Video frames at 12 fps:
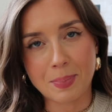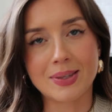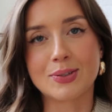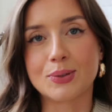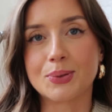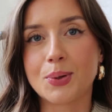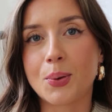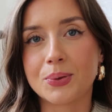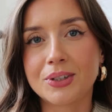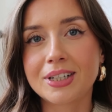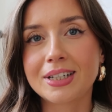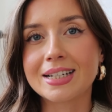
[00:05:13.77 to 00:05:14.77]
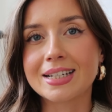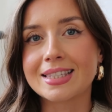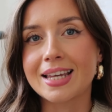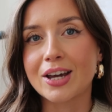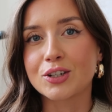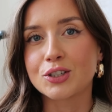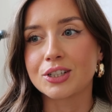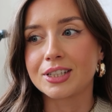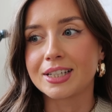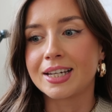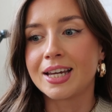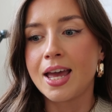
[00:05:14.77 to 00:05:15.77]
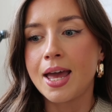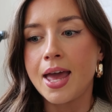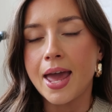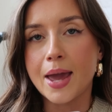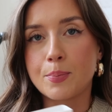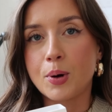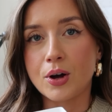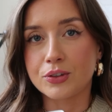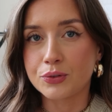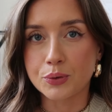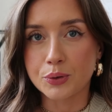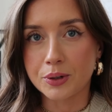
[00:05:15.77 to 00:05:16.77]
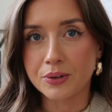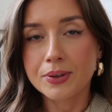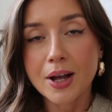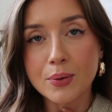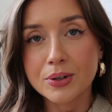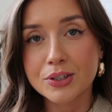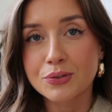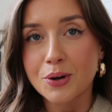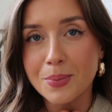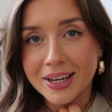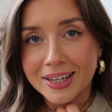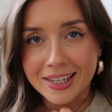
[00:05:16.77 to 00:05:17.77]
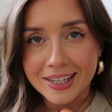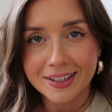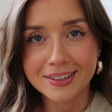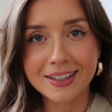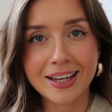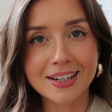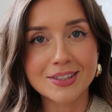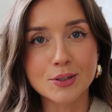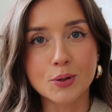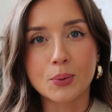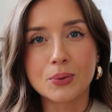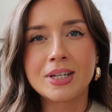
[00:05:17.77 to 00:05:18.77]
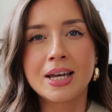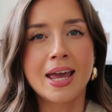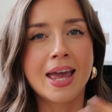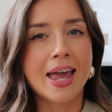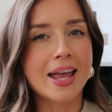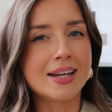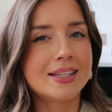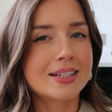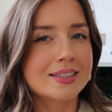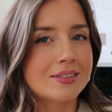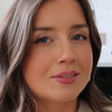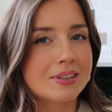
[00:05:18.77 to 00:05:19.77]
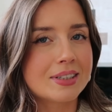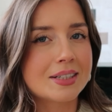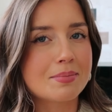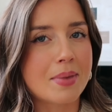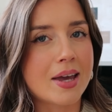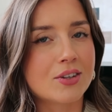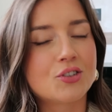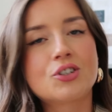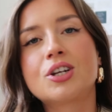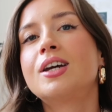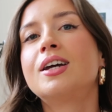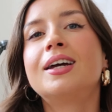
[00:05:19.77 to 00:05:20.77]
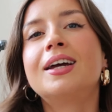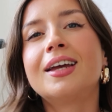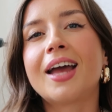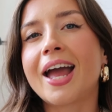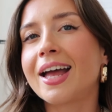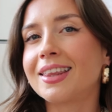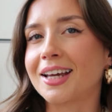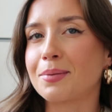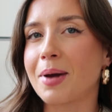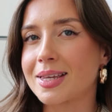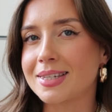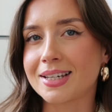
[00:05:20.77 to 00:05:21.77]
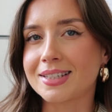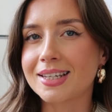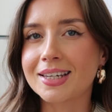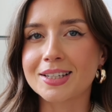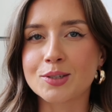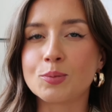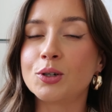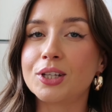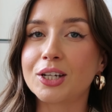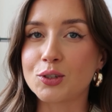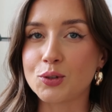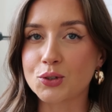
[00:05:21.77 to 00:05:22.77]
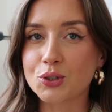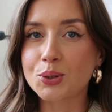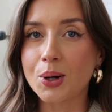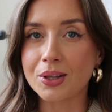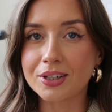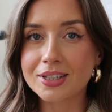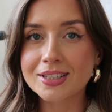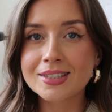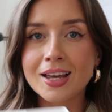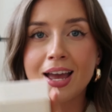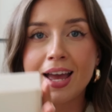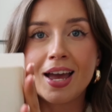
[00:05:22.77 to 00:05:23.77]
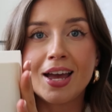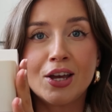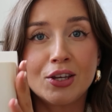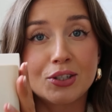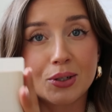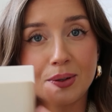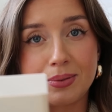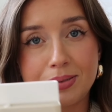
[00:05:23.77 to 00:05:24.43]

a pencil holder it's actually a pot for flowers from ikea and it's gold and it doesn't really match like my aesthetic it's more like neutral colors so